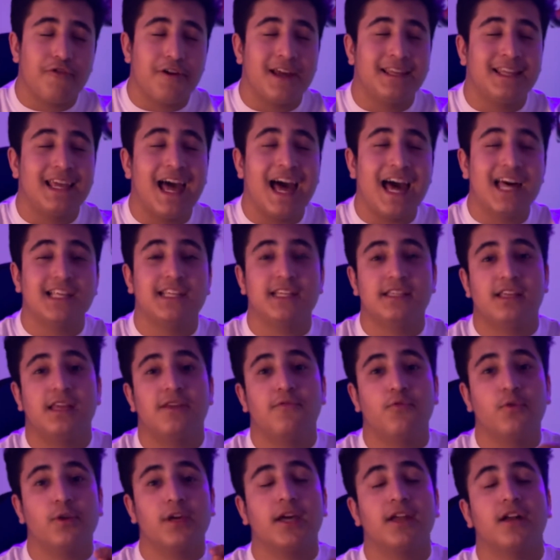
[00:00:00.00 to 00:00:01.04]
And as I said,
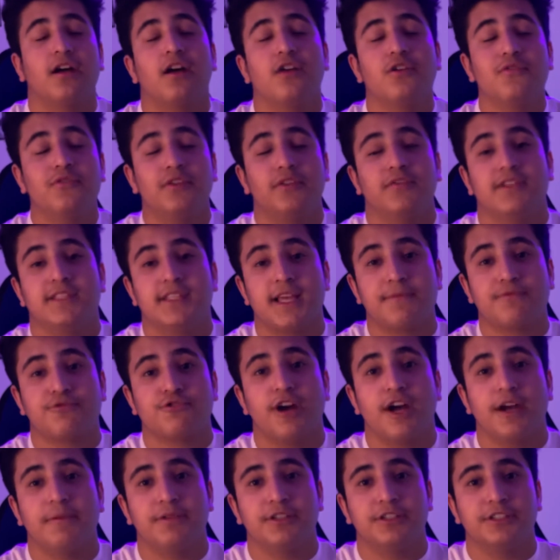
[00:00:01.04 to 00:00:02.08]
if we get 150
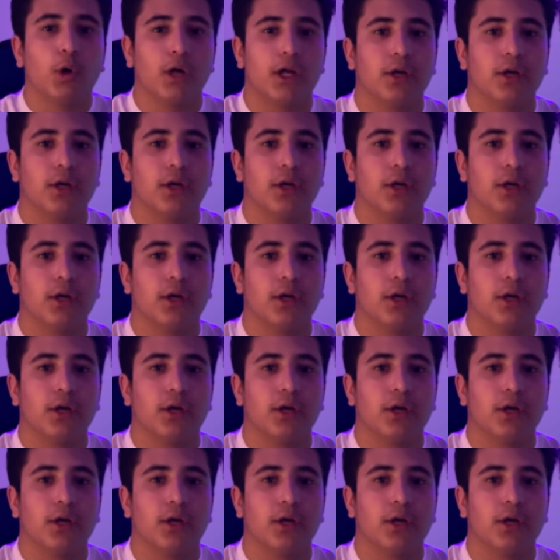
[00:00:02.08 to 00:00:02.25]
subscribers,